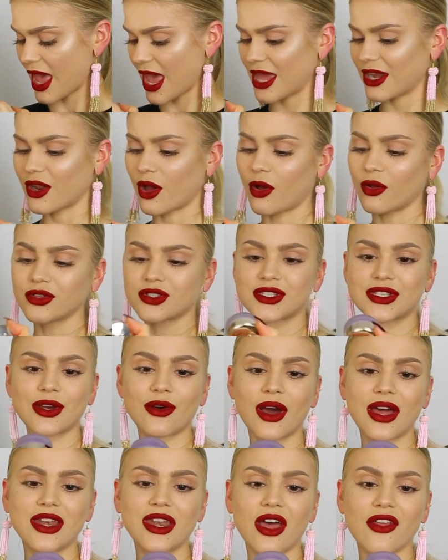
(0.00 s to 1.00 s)
And
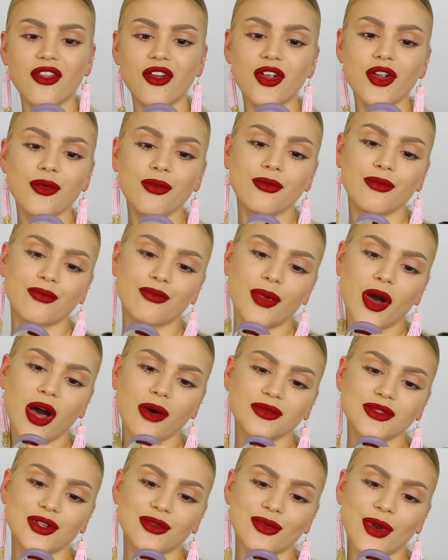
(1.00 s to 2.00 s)
also another
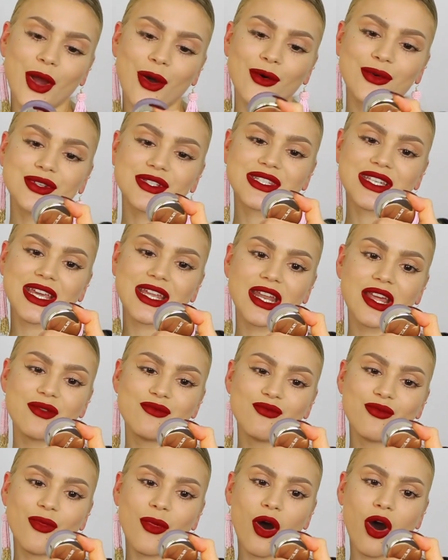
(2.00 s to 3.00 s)
Bombe de Rose in
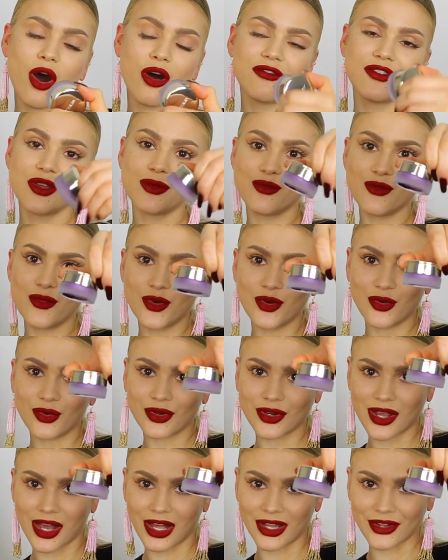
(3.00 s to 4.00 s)
a mauvey
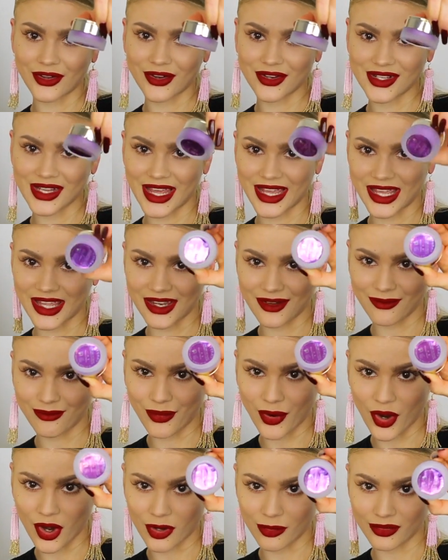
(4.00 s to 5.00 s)
moon color, like a
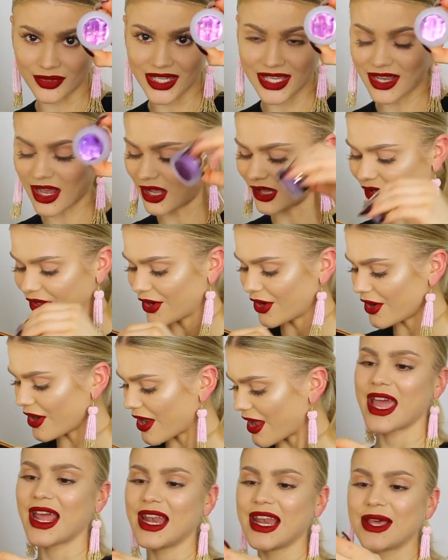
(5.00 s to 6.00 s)
purpley color.
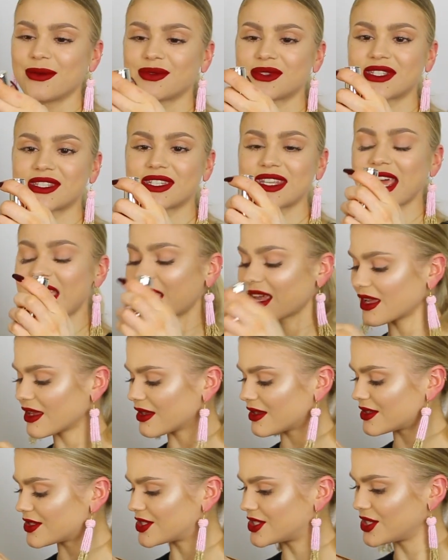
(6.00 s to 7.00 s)
A lipstick,
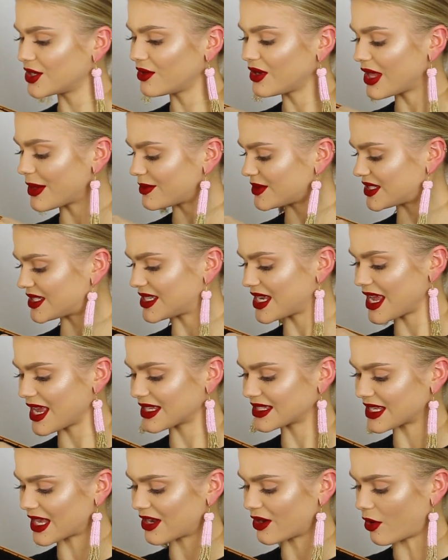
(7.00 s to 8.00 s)
two
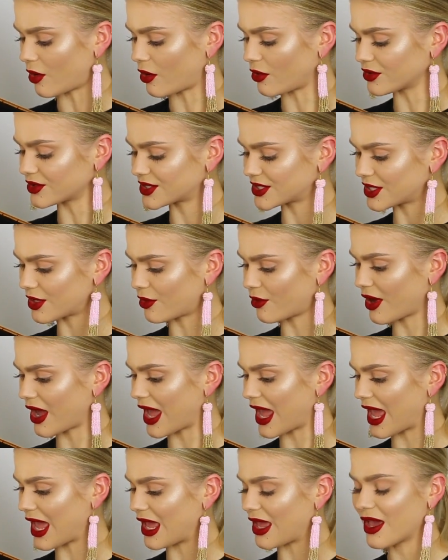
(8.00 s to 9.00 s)
lipsticks, and also
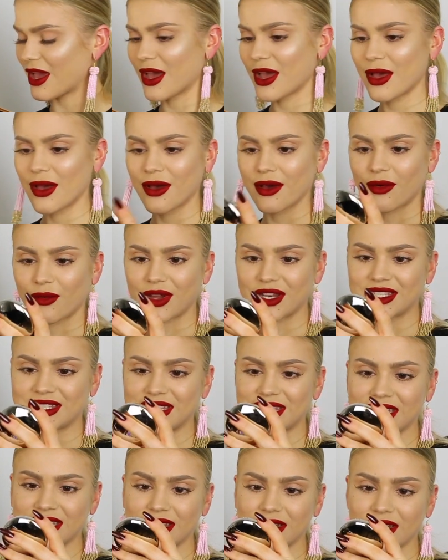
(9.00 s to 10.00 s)
a, what is
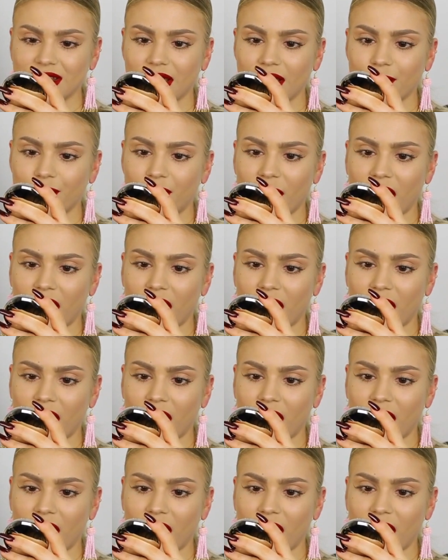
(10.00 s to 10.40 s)
this, a